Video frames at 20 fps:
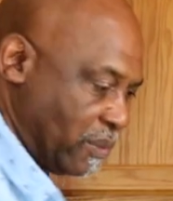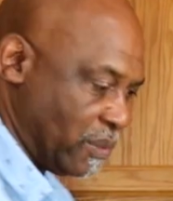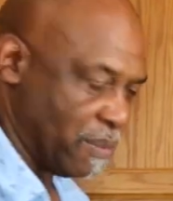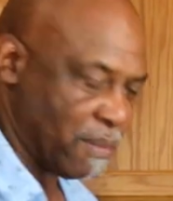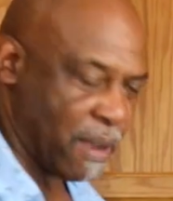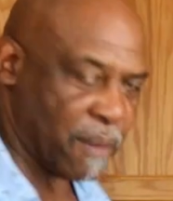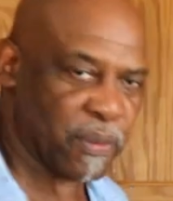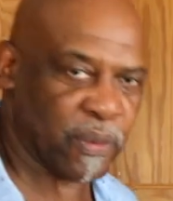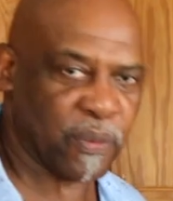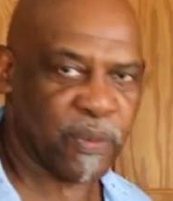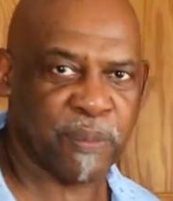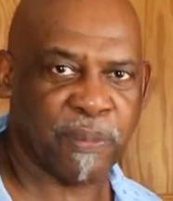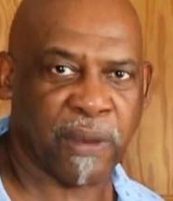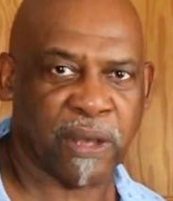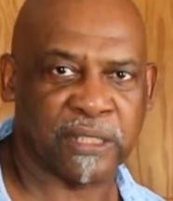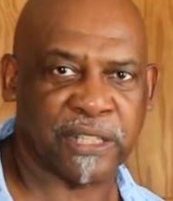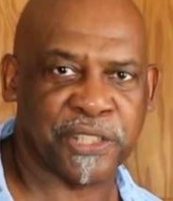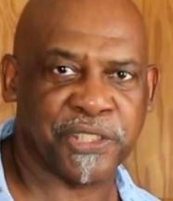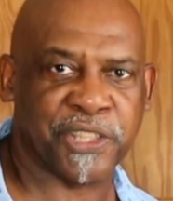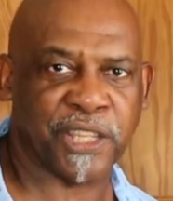remember we
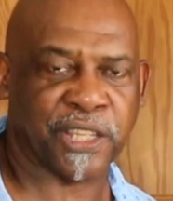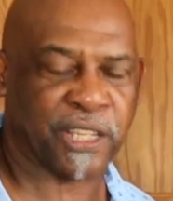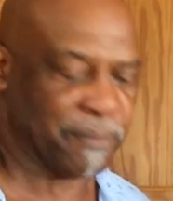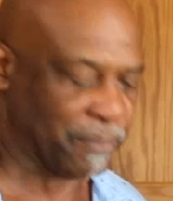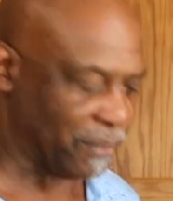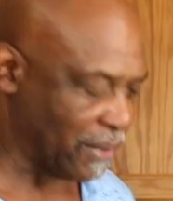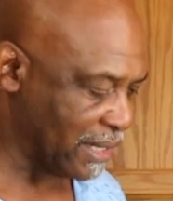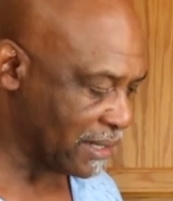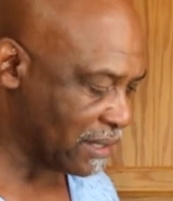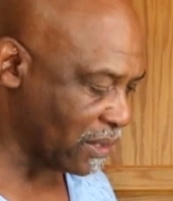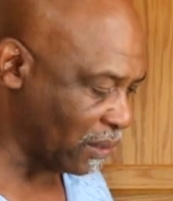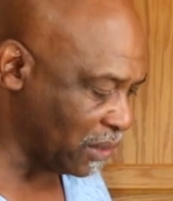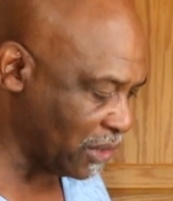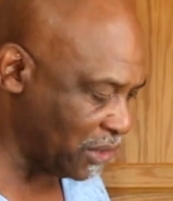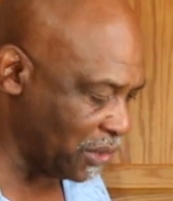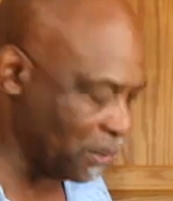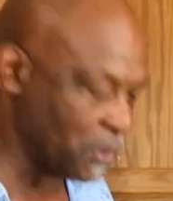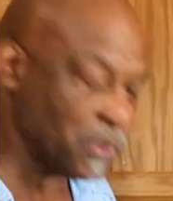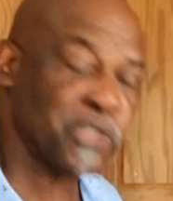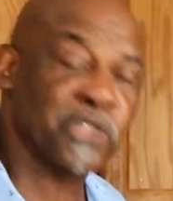bought our chicken breasts, I only
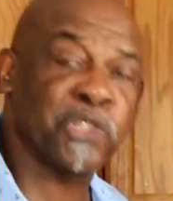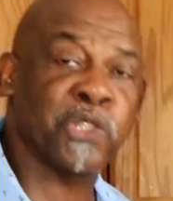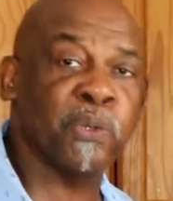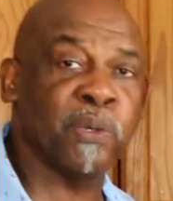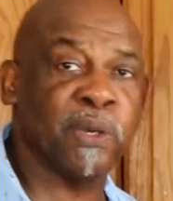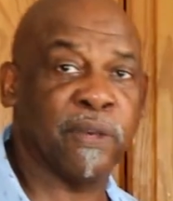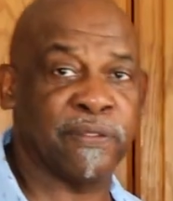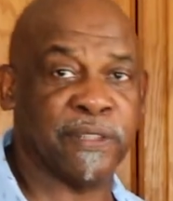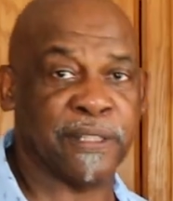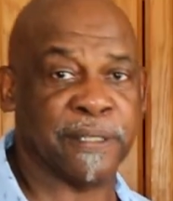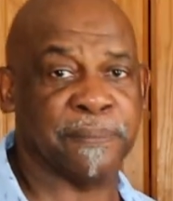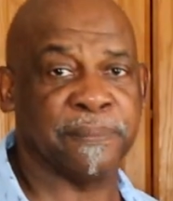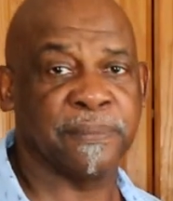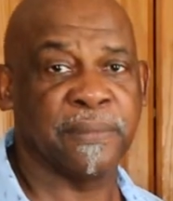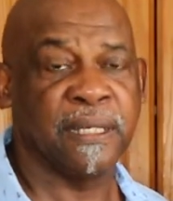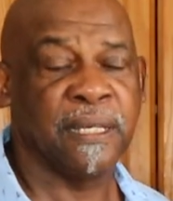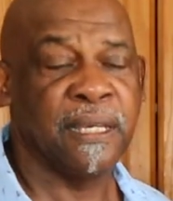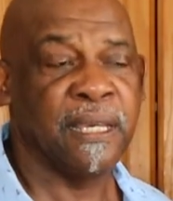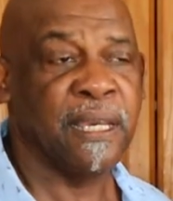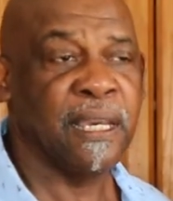used 2 of them.
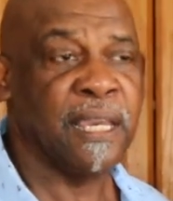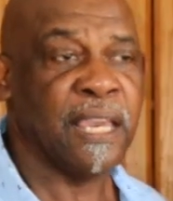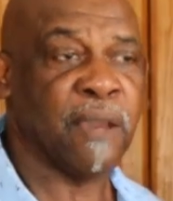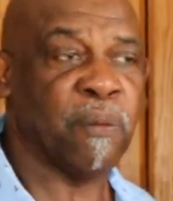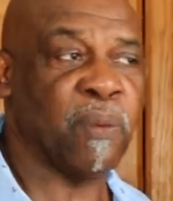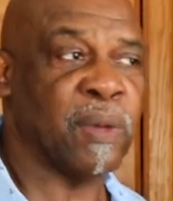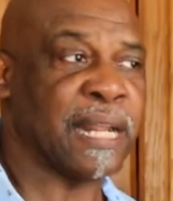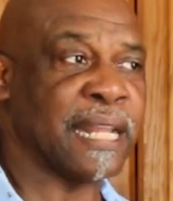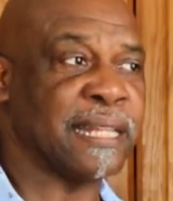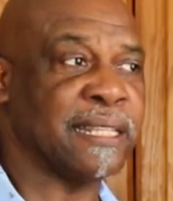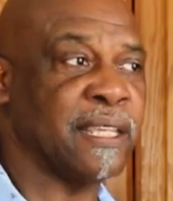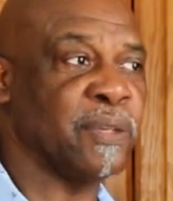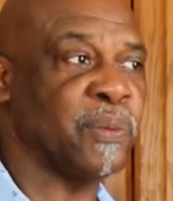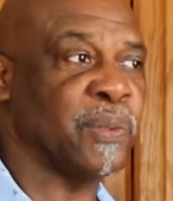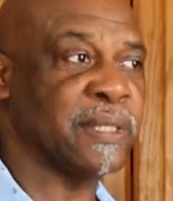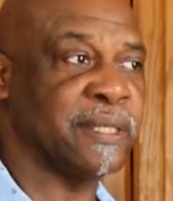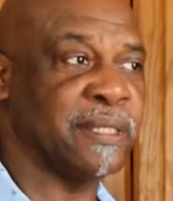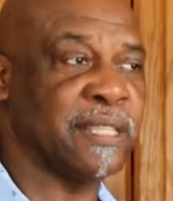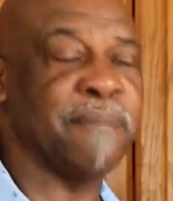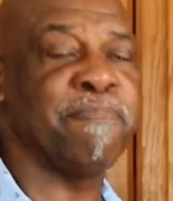And what I did
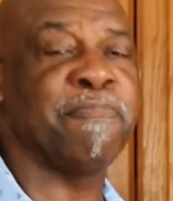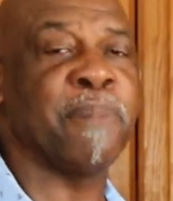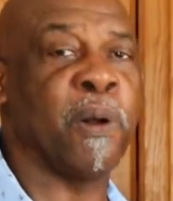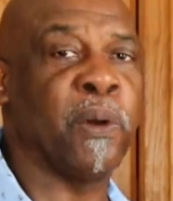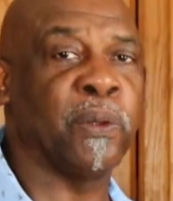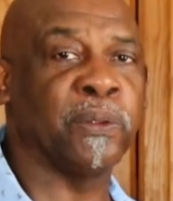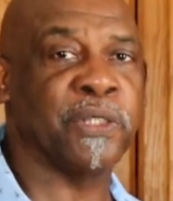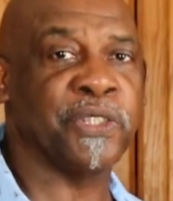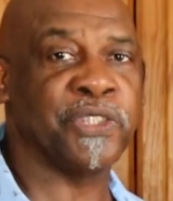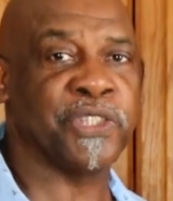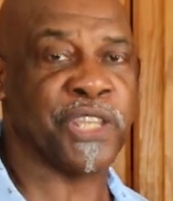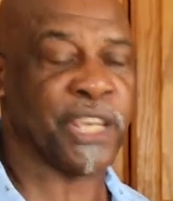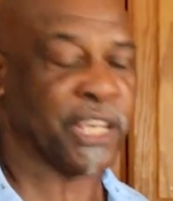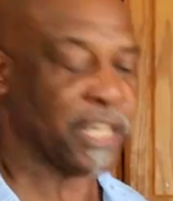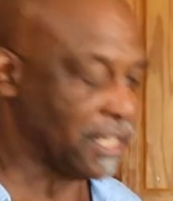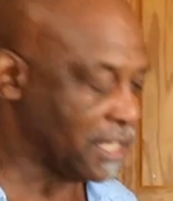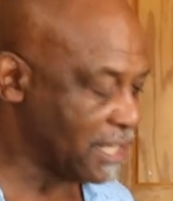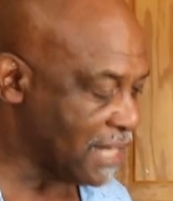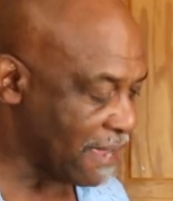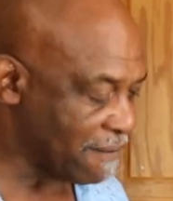was debone the
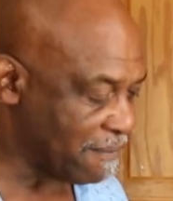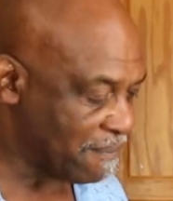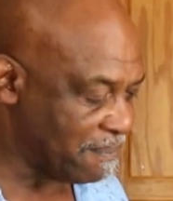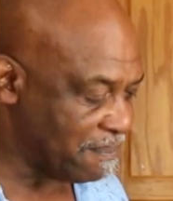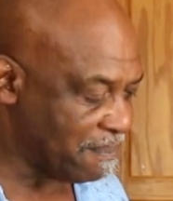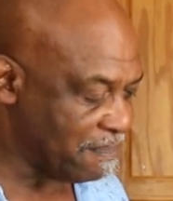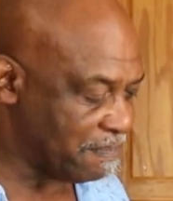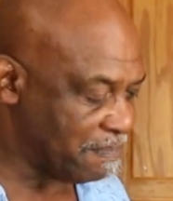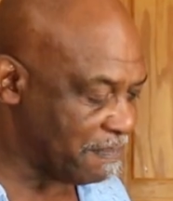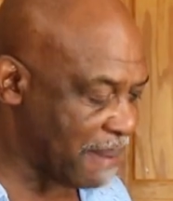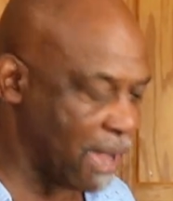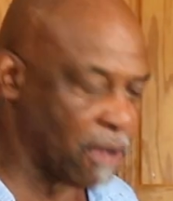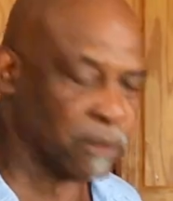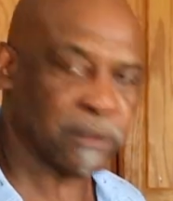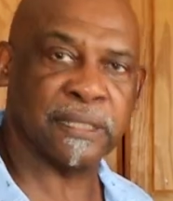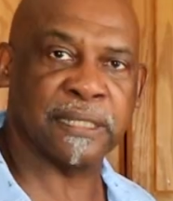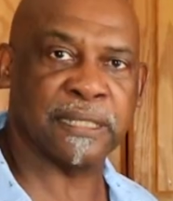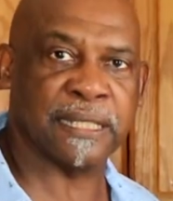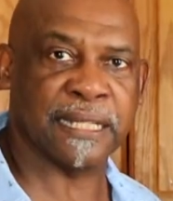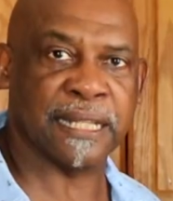chicken and I
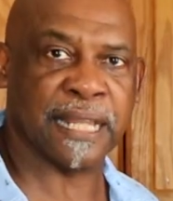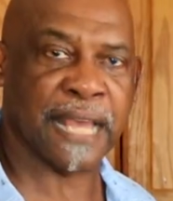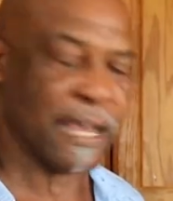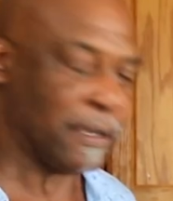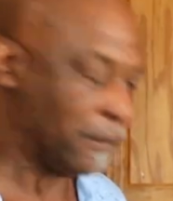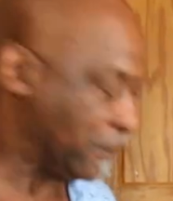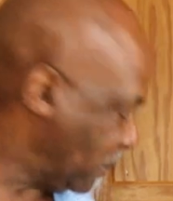pounded it out,